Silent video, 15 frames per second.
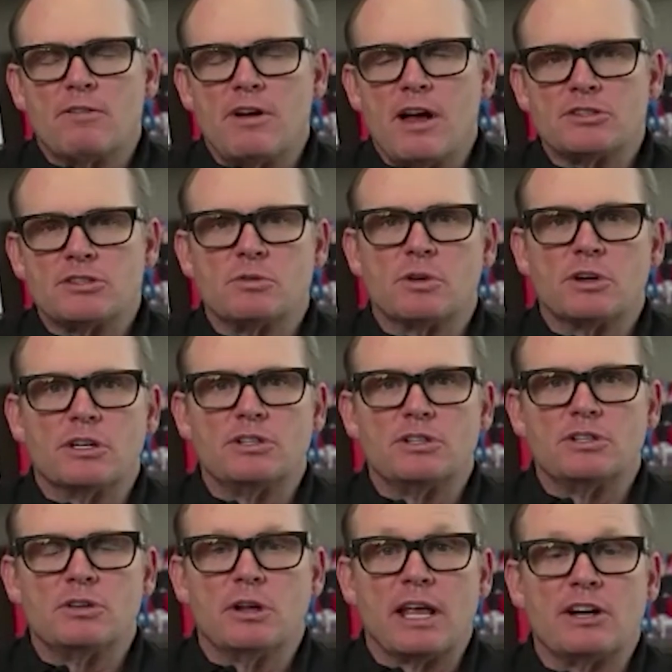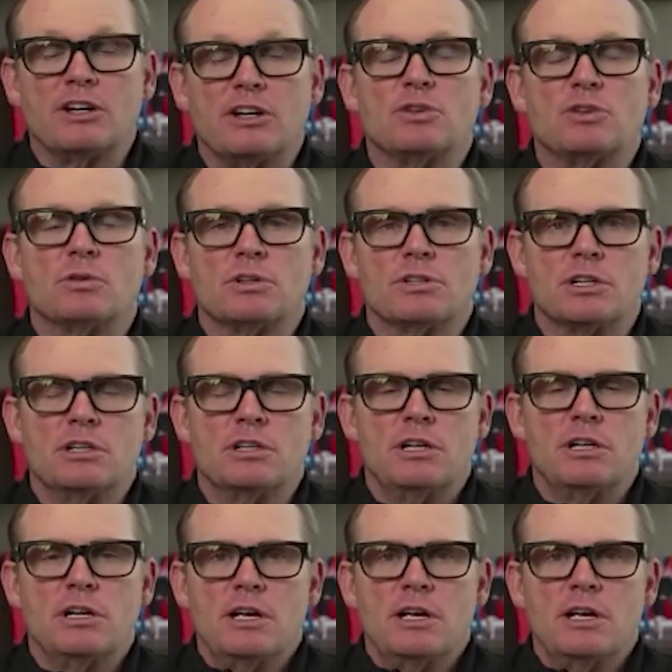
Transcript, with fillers: corvallis oregon to atlanta georgia